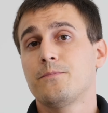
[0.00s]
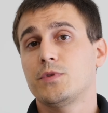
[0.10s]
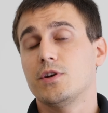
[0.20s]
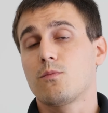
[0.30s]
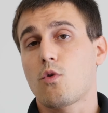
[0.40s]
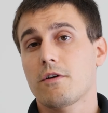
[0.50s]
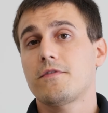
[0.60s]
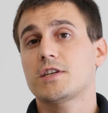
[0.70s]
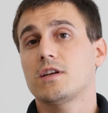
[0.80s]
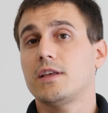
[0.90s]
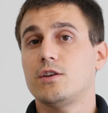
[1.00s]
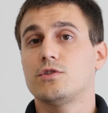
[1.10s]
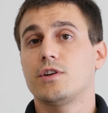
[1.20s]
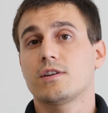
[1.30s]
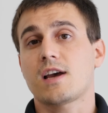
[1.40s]
you're more efficiently
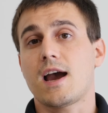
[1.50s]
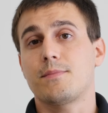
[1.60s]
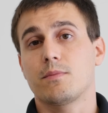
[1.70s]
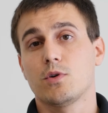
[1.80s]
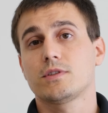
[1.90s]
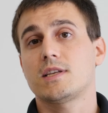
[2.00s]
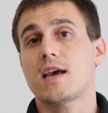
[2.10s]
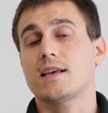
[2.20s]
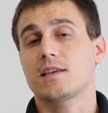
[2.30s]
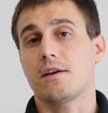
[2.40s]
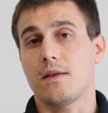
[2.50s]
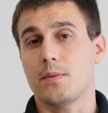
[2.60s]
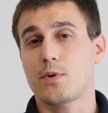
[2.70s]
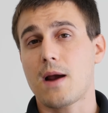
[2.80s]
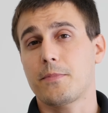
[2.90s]
using your time, you're multitasking on the
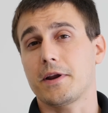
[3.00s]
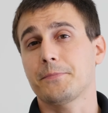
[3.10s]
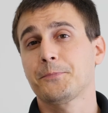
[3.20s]
property.